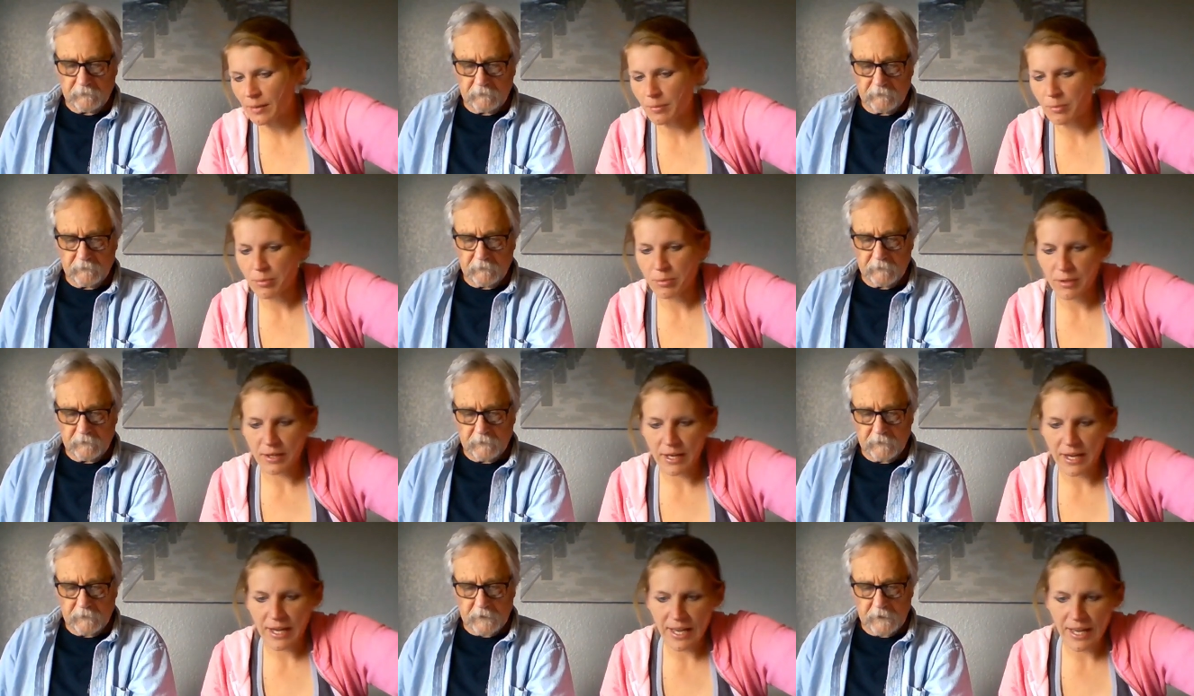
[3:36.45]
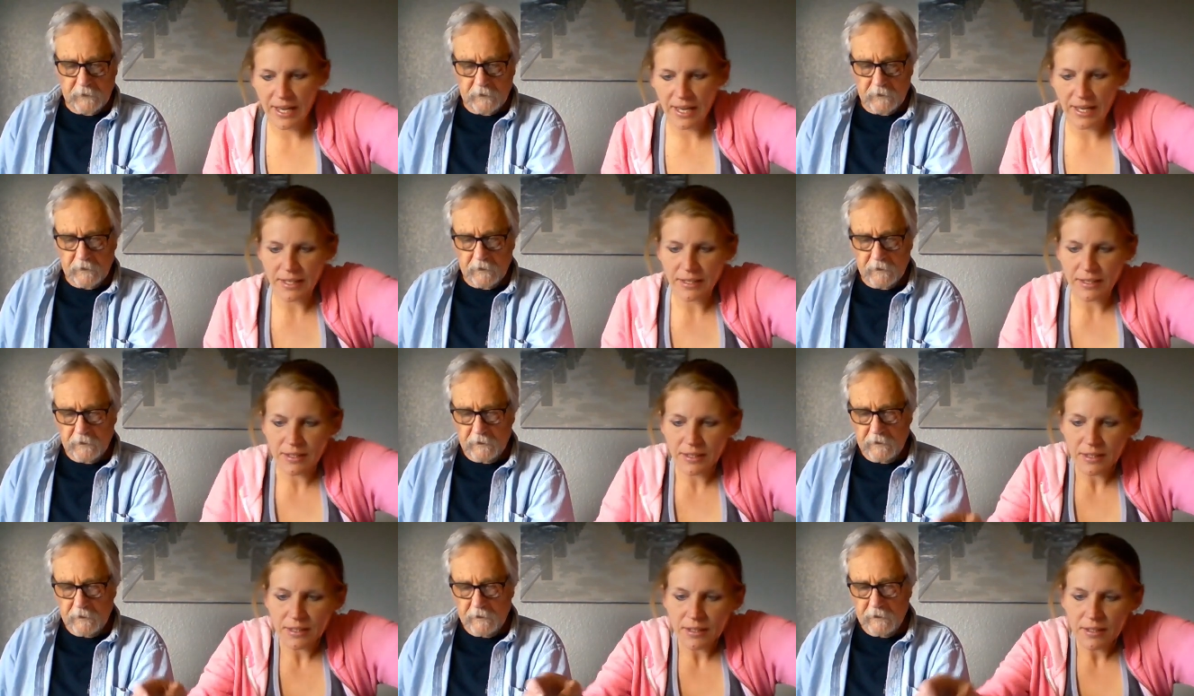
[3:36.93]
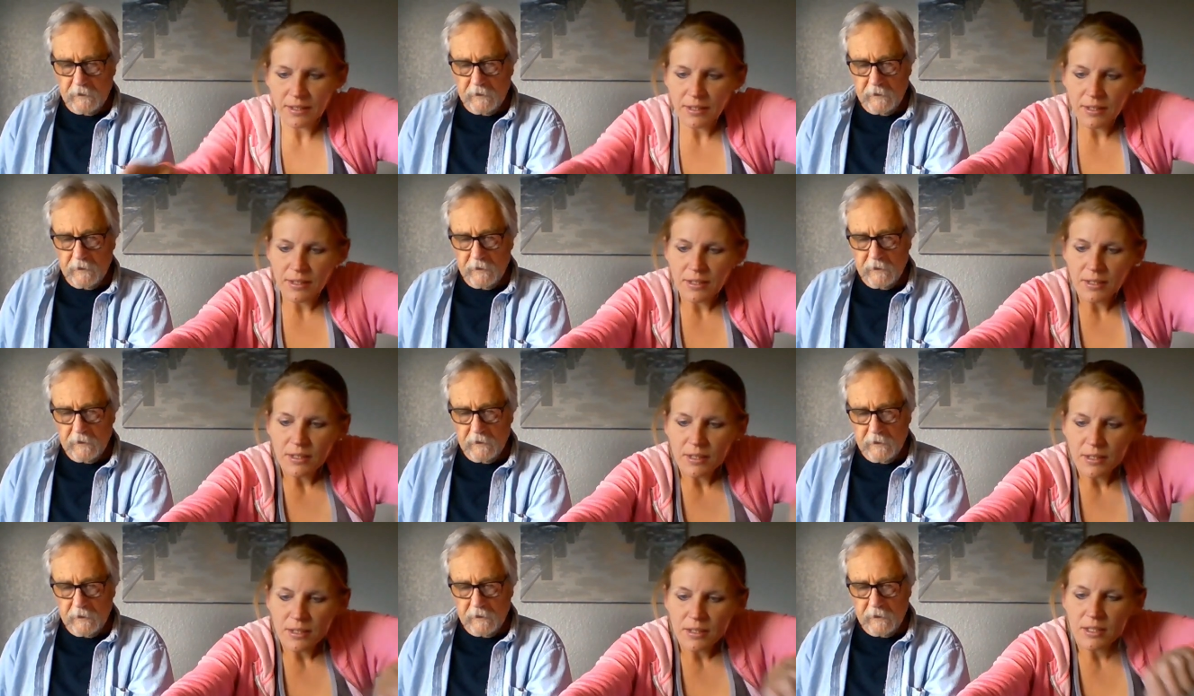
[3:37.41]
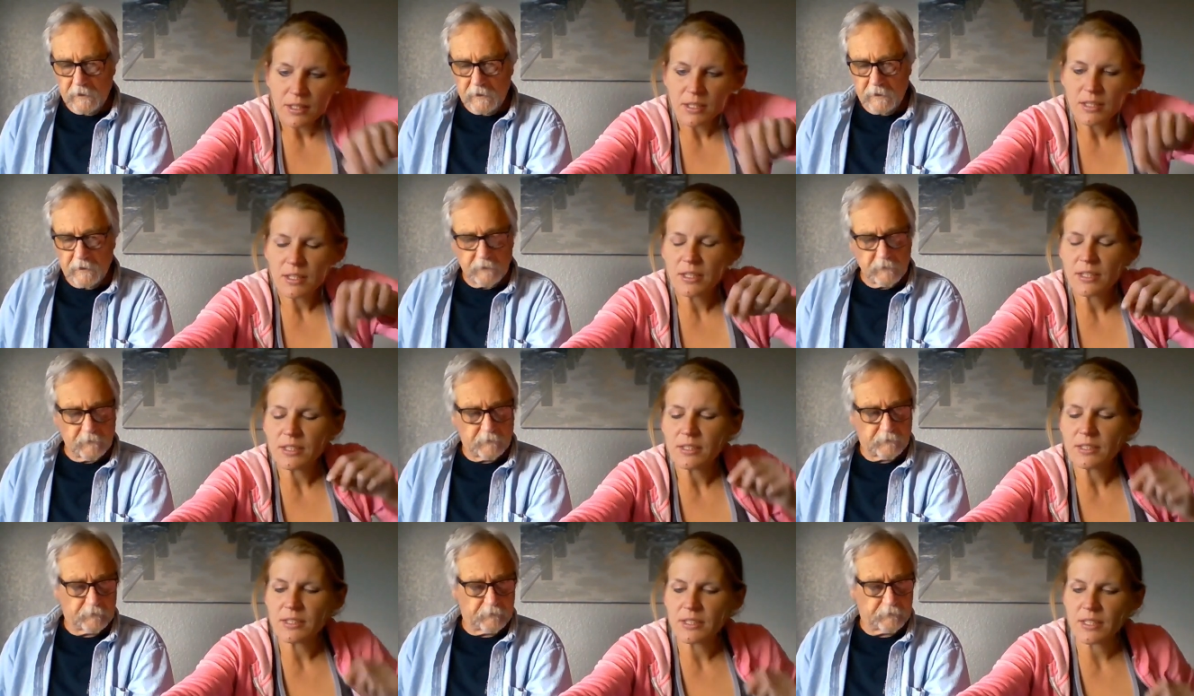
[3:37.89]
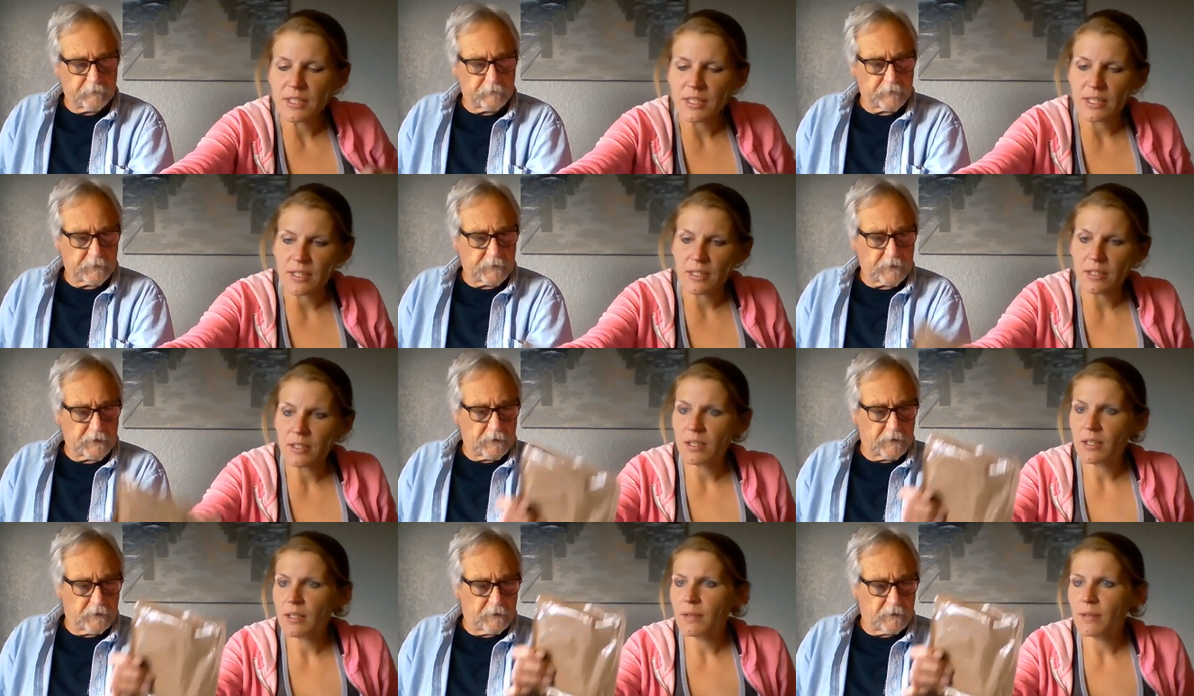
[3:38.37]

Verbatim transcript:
Speaker 1: our bread. Let's see.